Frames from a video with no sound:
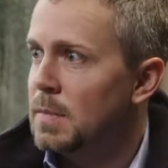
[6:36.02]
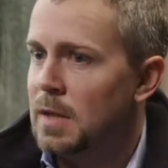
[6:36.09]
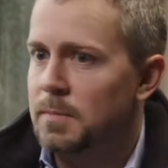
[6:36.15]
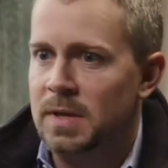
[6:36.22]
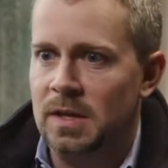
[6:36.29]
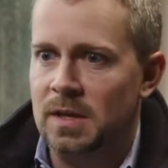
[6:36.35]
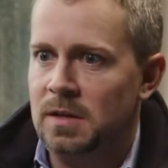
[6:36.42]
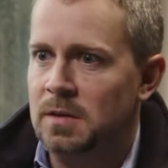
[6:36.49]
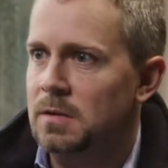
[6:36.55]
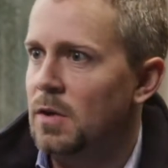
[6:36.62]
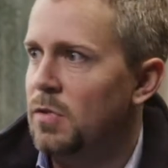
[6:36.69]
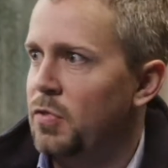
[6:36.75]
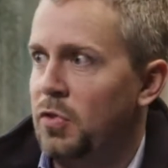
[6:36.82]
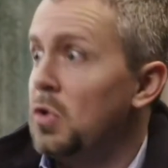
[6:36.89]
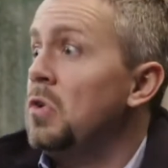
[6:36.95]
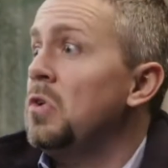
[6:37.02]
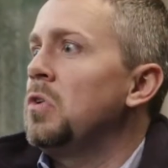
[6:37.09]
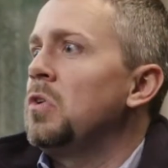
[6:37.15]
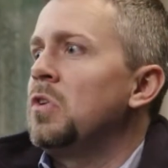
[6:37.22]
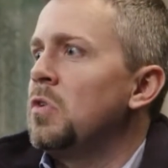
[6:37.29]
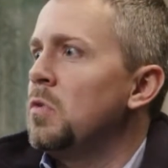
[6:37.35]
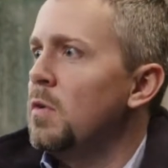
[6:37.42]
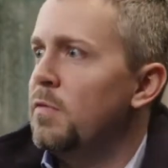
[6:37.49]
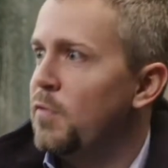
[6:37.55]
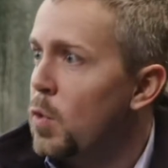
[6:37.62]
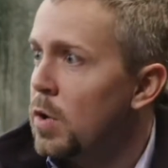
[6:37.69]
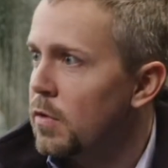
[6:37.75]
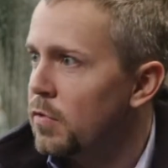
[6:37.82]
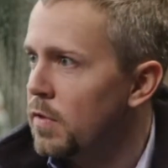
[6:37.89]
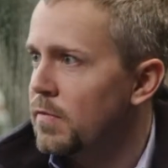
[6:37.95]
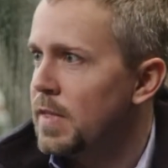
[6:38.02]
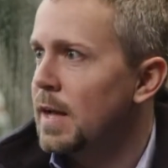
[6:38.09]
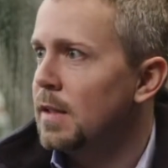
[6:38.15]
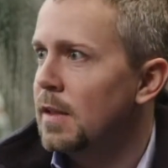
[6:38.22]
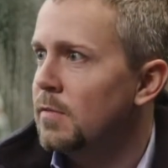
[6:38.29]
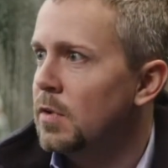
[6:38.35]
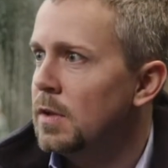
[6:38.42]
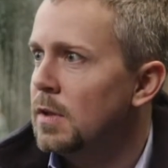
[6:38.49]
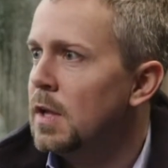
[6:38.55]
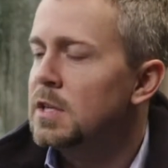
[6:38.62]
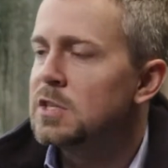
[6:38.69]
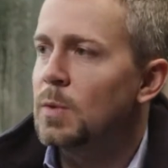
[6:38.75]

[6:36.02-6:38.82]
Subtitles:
Maybe a third or a fourth of that level.